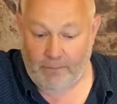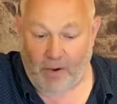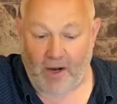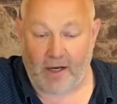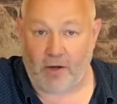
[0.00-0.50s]

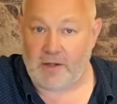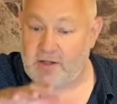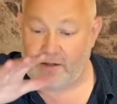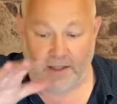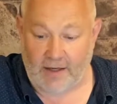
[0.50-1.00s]
Buy
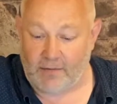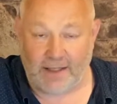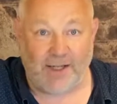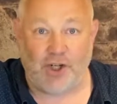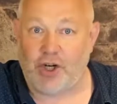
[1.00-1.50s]
lots. You don't
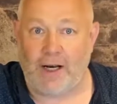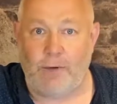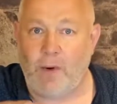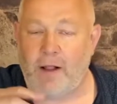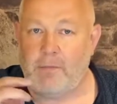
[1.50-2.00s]
need to chill
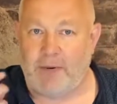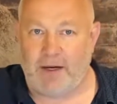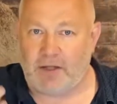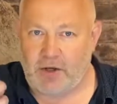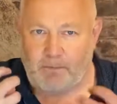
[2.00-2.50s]
it well,
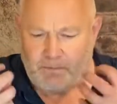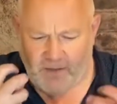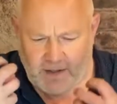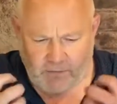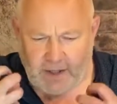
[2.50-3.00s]
because you
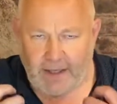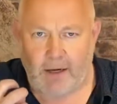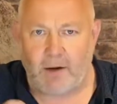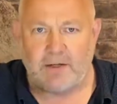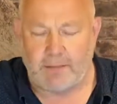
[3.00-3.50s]
really
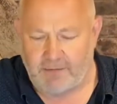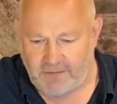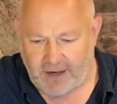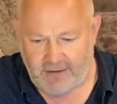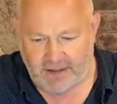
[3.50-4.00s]
close up the
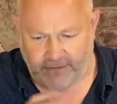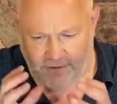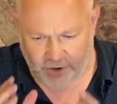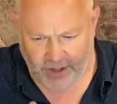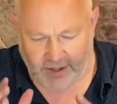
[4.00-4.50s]
flavours if
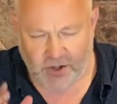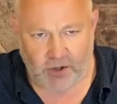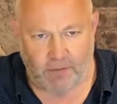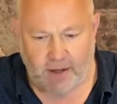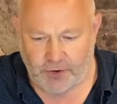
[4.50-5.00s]
you chill it
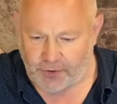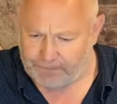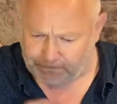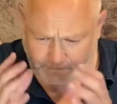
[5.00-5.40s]
too much.